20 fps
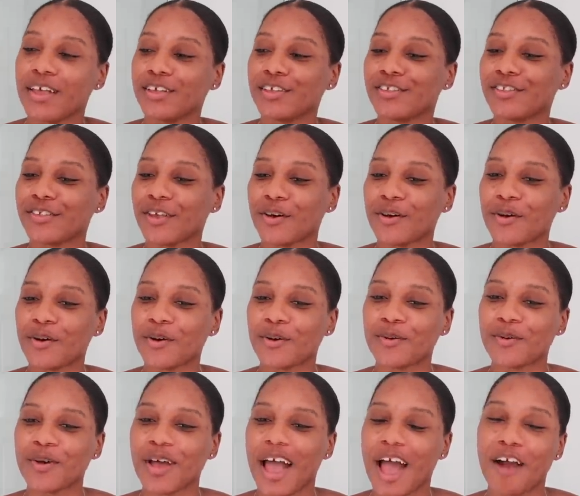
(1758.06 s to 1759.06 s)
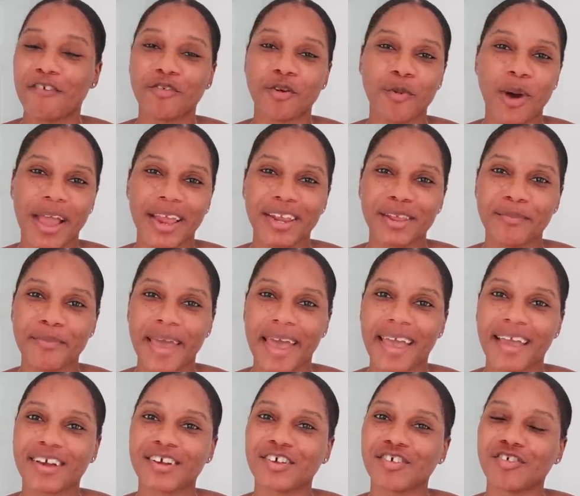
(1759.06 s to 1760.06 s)
So I'll rewind it
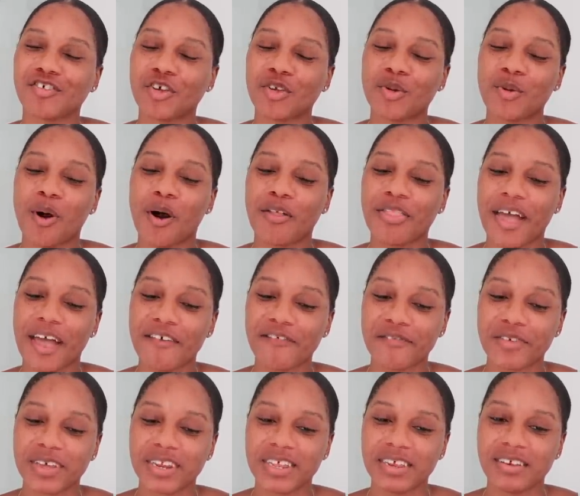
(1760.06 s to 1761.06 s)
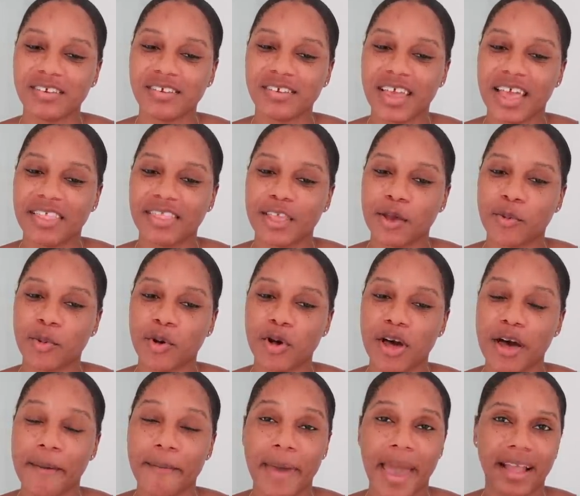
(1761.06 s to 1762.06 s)
back, show you all that footage, and then we'll
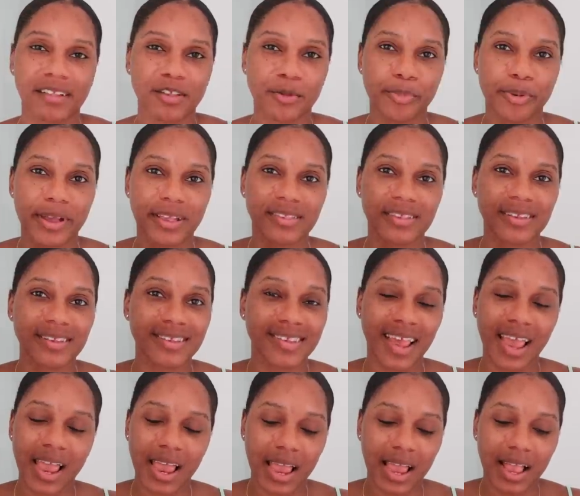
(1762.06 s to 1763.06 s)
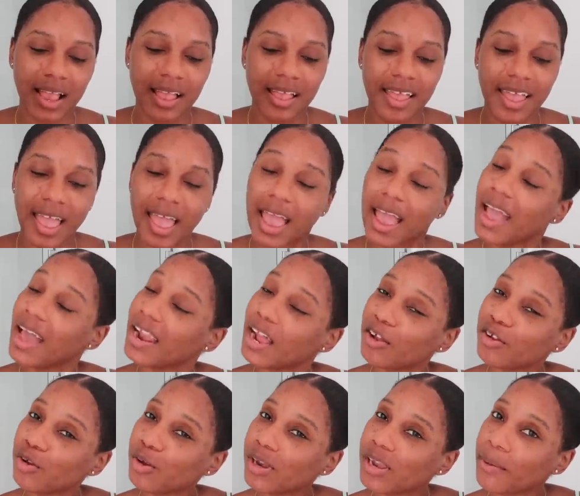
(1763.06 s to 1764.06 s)
come back to present day and
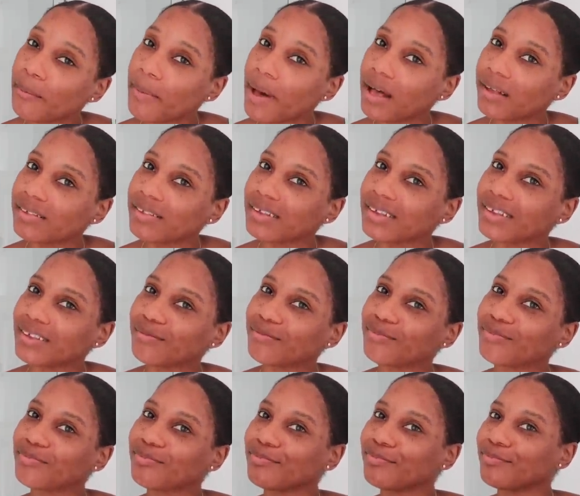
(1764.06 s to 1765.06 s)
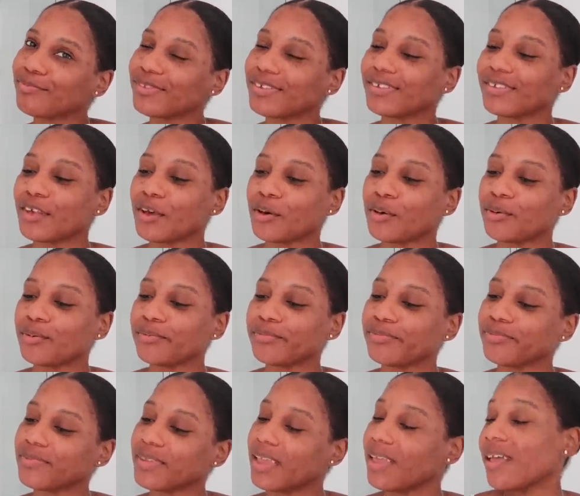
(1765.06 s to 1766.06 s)
I'll do an unboxing. So
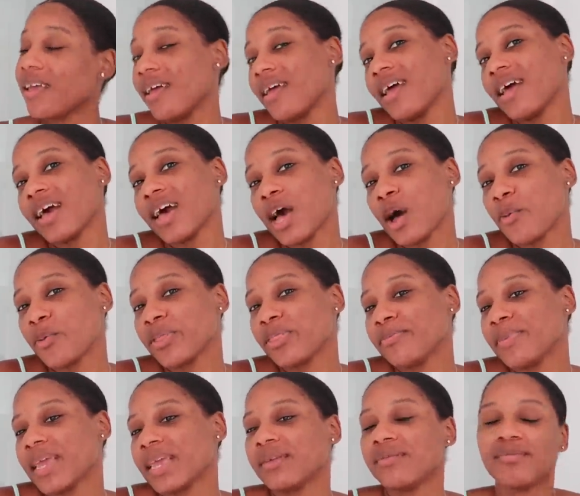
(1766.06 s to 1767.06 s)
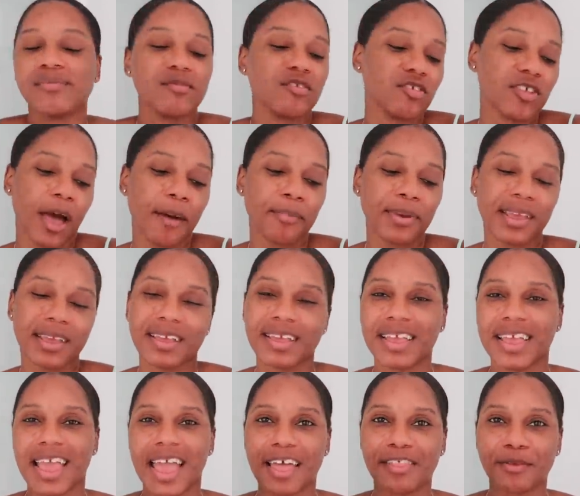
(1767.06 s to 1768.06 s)
come with me shopping
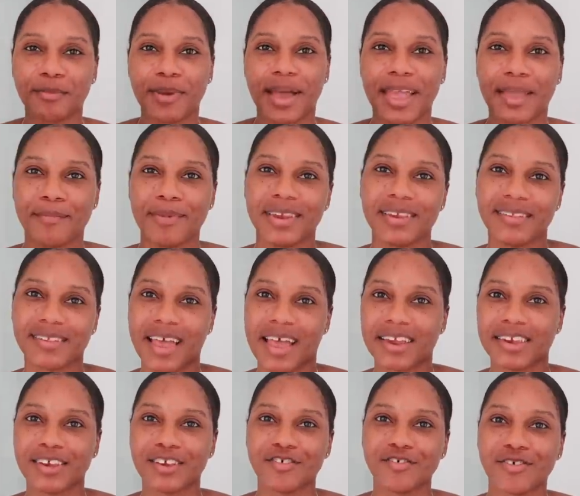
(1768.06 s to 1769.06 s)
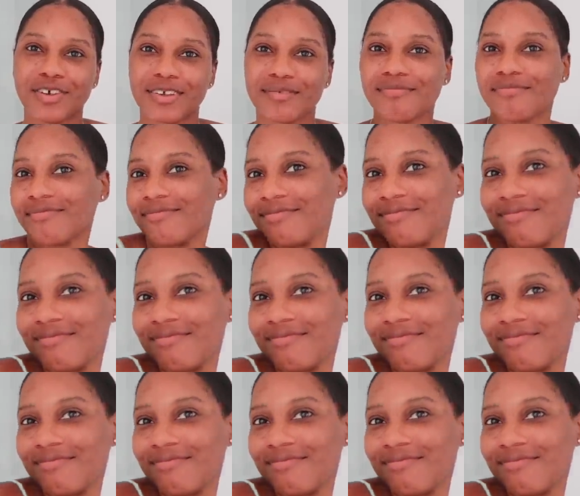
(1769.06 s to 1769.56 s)
at the Miami Design District.